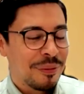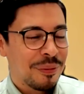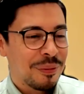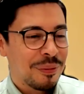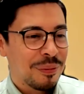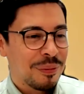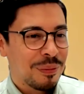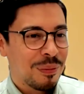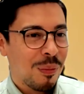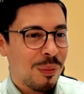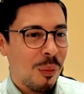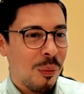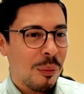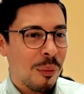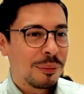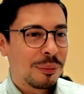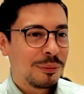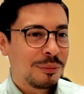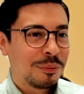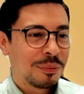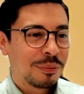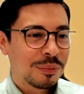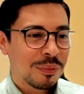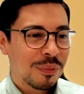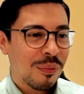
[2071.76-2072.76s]
I'll take a stab at
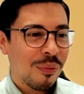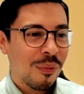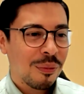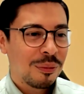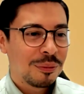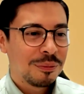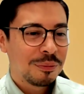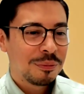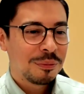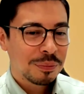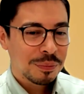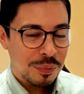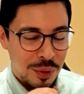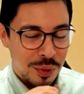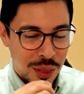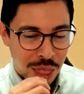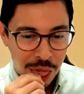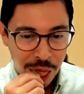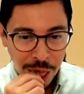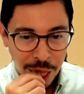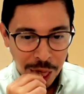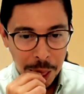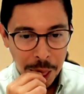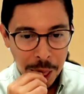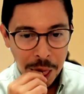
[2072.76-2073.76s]
it. Um, so
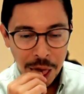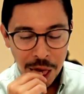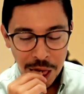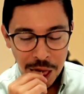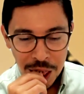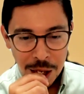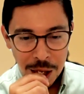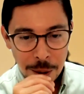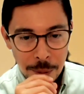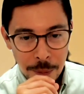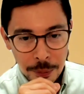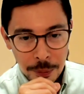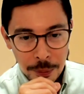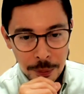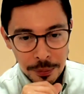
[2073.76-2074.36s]
the plan part